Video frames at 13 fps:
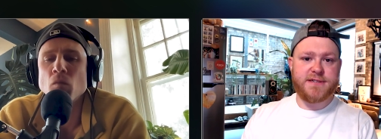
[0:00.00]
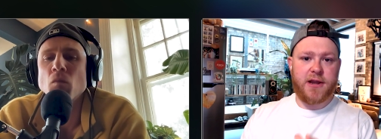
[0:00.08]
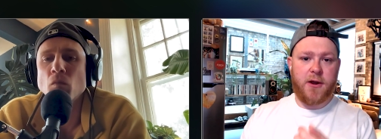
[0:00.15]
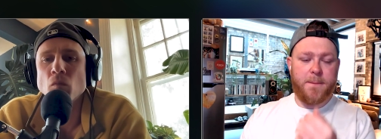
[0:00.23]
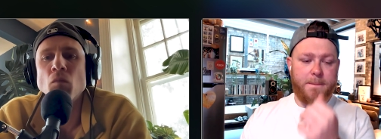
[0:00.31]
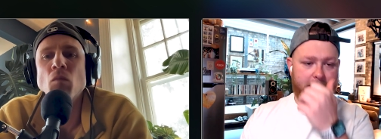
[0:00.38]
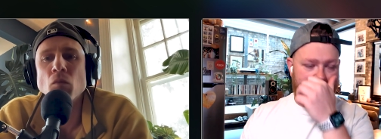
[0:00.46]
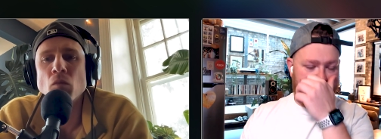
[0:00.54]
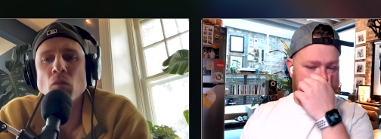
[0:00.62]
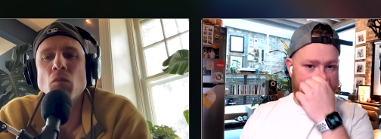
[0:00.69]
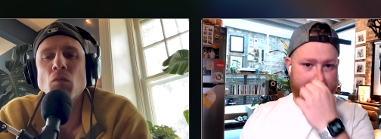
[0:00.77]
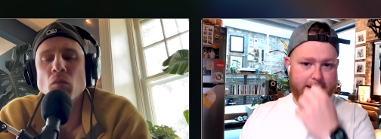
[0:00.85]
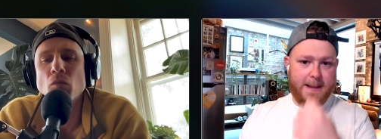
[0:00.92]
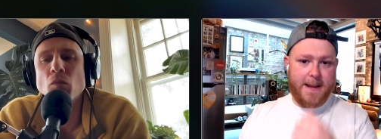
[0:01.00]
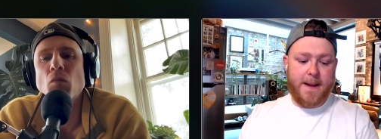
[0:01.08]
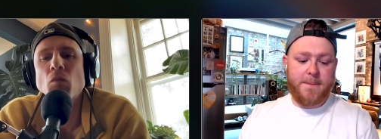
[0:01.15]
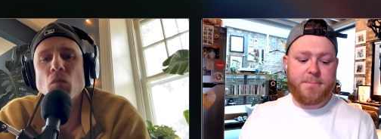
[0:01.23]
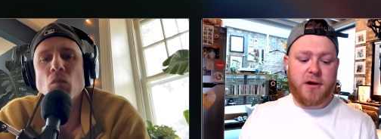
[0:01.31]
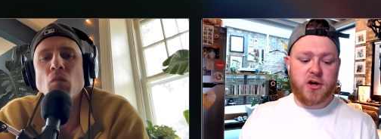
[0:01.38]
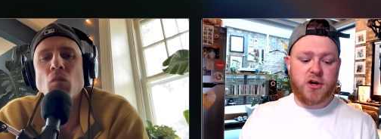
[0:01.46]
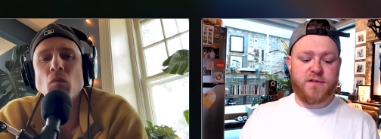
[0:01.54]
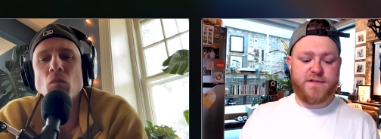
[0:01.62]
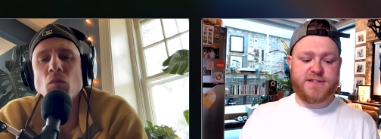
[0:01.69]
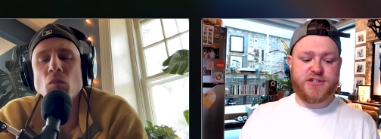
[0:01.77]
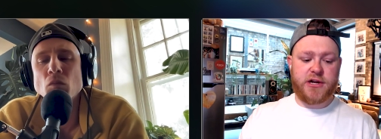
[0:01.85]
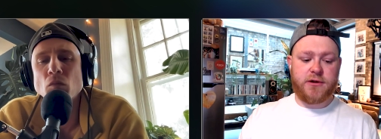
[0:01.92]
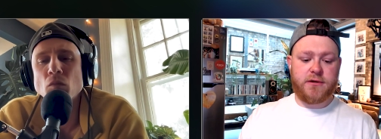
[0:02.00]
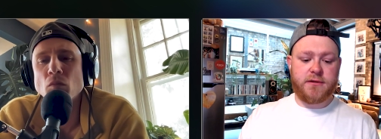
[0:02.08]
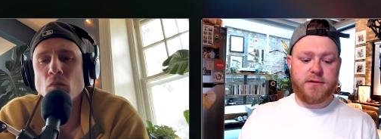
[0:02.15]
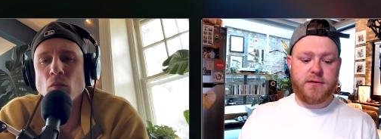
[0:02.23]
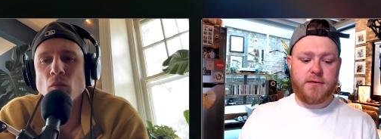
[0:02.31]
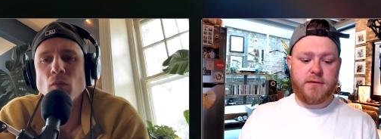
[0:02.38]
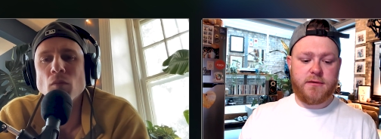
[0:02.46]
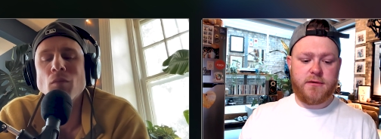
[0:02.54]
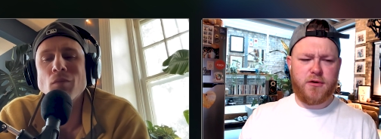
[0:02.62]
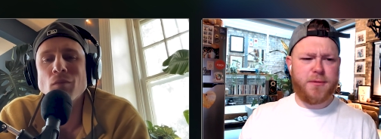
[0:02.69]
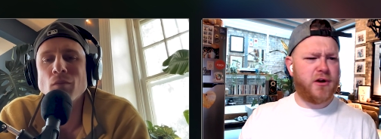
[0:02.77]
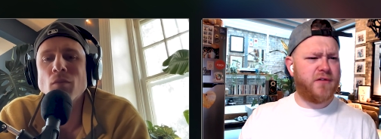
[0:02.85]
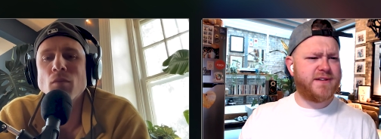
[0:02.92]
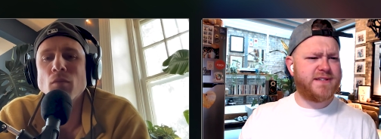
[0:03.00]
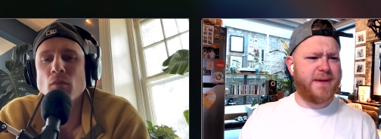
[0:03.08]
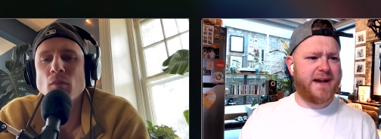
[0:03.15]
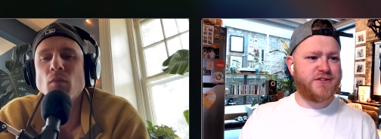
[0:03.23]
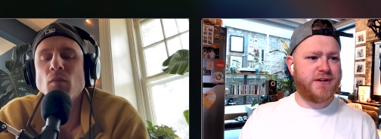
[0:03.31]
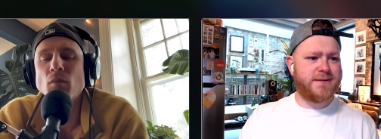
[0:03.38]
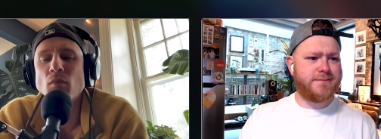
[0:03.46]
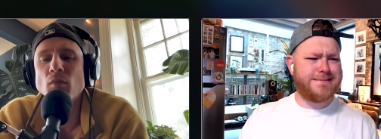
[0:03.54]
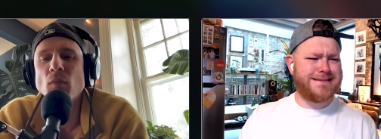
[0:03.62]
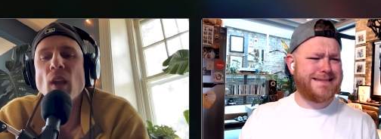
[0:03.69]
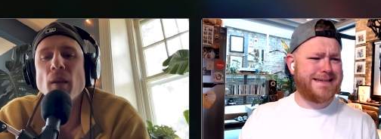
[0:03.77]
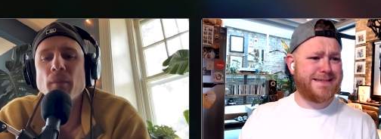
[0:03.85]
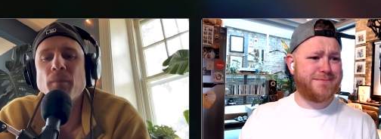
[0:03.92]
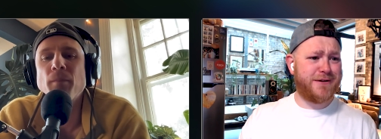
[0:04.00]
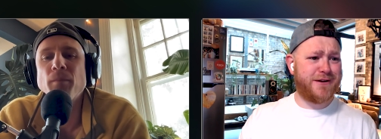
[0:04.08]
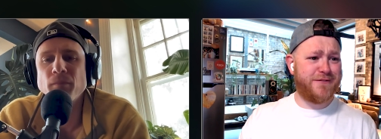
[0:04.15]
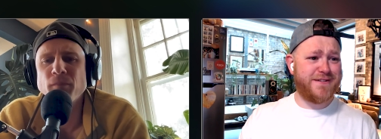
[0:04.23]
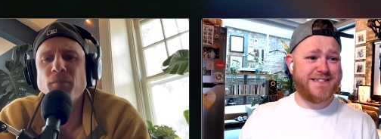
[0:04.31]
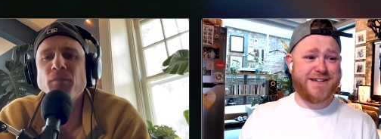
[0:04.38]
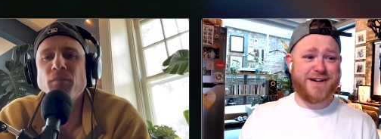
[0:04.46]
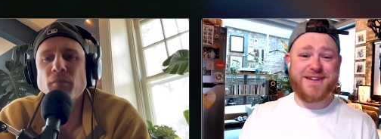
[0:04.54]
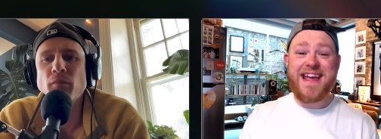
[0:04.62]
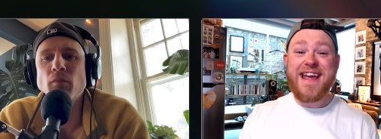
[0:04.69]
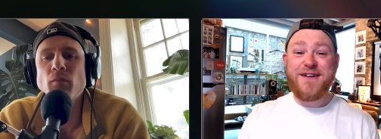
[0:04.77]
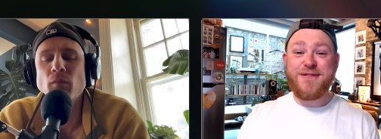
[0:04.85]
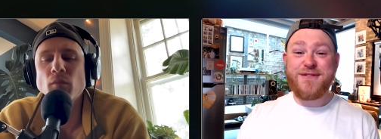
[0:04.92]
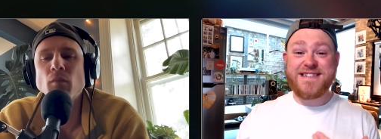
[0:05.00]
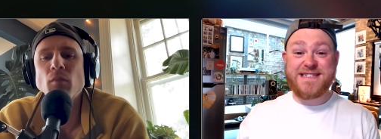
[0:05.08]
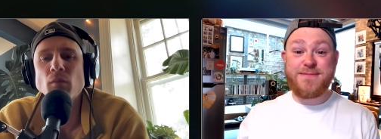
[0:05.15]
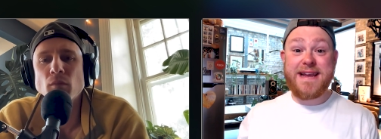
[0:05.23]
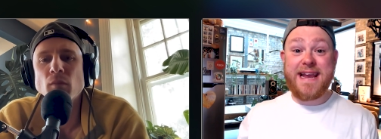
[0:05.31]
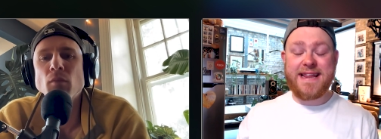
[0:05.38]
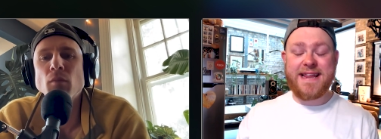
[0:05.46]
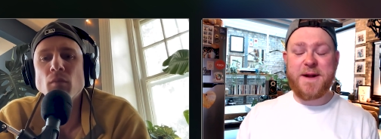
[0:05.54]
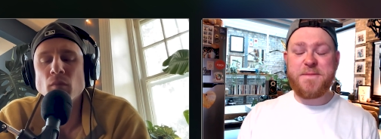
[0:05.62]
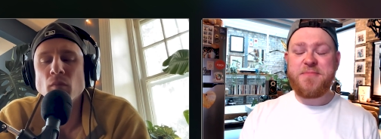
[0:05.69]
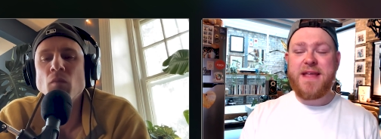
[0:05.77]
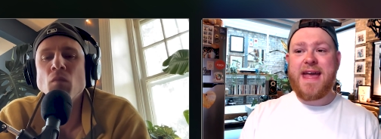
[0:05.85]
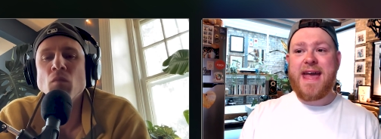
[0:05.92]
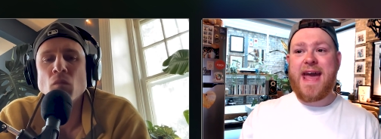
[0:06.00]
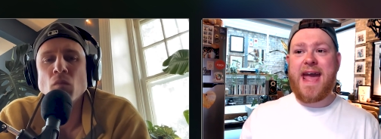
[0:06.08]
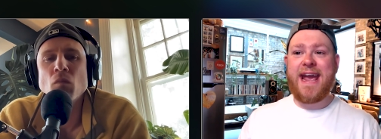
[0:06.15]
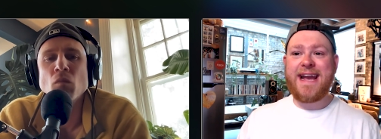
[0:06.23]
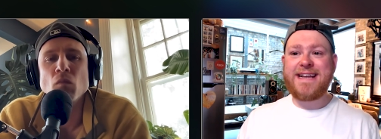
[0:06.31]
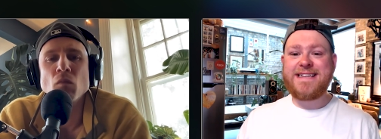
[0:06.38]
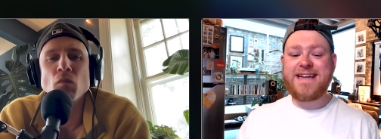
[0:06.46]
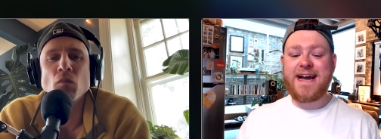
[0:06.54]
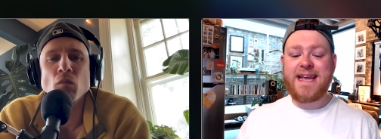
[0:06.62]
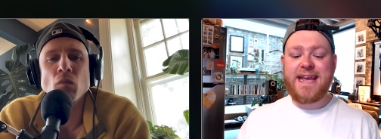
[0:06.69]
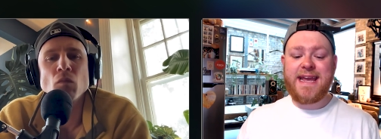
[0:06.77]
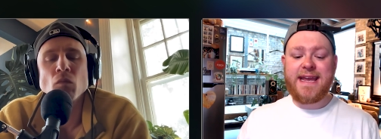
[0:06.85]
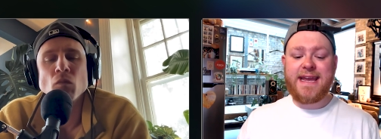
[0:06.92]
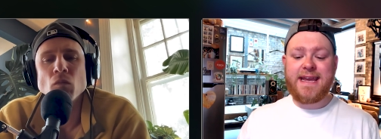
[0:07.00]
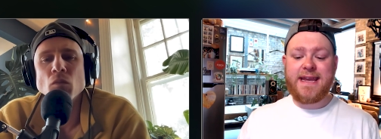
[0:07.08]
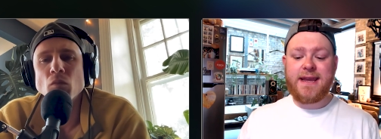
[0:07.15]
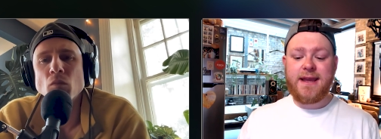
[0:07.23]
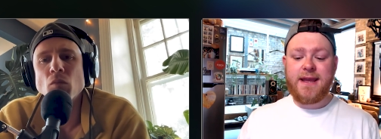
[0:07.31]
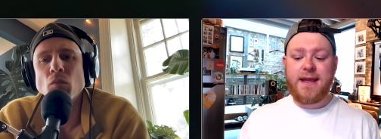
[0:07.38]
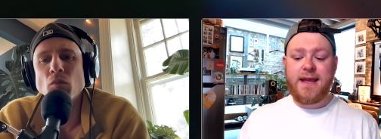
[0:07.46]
Speaker 1: ago, mm-hmm. and uh, Parker Fitzgerald or Parker Fitzpatrick, yeah, Parker Fitzgerald was speaking there, and uh, he